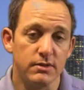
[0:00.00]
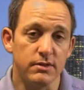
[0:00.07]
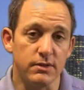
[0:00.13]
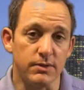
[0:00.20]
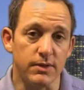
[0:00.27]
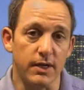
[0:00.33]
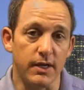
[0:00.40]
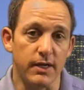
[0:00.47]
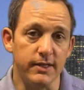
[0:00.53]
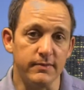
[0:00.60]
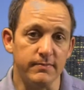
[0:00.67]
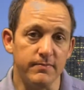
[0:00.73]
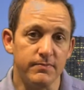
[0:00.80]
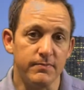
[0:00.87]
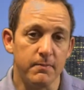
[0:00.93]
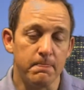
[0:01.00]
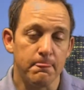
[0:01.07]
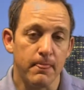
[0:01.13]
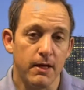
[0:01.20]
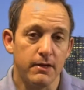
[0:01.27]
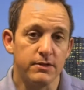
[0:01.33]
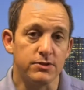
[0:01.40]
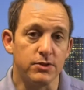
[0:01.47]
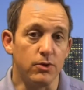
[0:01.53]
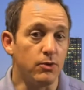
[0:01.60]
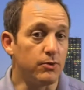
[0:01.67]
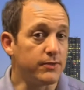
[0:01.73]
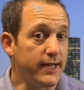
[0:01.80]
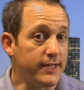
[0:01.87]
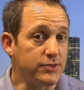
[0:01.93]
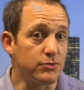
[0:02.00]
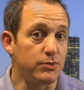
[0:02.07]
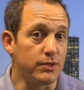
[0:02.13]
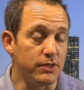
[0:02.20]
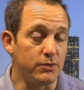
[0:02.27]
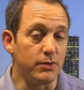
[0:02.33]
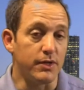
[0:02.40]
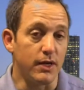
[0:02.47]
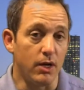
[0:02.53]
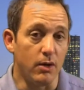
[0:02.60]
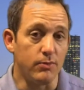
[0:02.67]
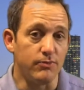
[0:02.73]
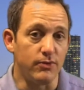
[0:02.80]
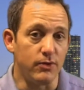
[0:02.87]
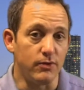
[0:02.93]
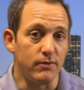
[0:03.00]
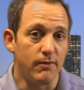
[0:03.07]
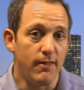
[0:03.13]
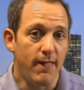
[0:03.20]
Okay? So that's really, really helpful.